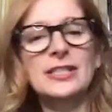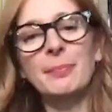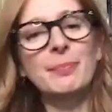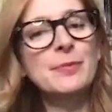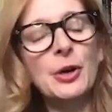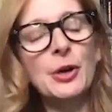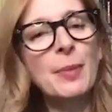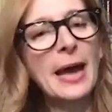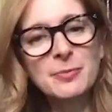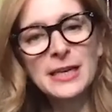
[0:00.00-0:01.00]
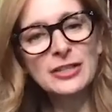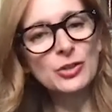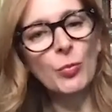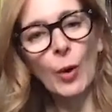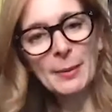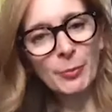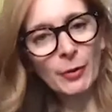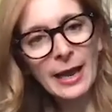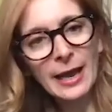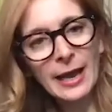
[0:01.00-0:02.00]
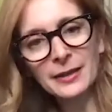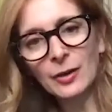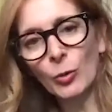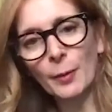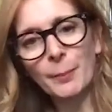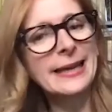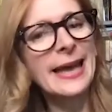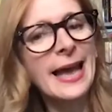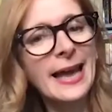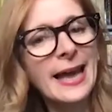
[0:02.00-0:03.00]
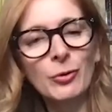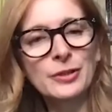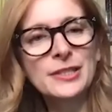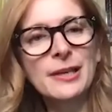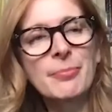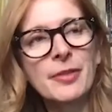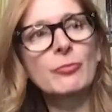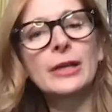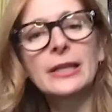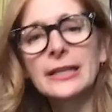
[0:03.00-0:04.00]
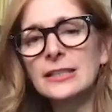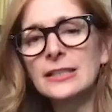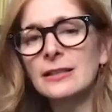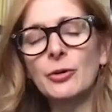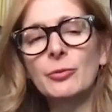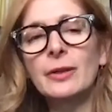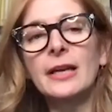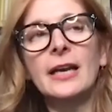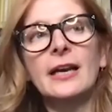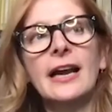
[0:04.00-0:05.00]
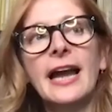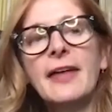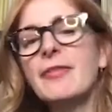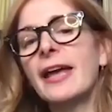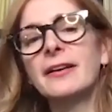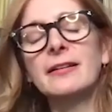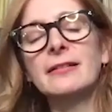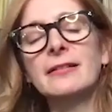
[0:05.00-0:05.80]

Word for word: just like, you know, pan de mie, just white bread or baguette or something really, you know, and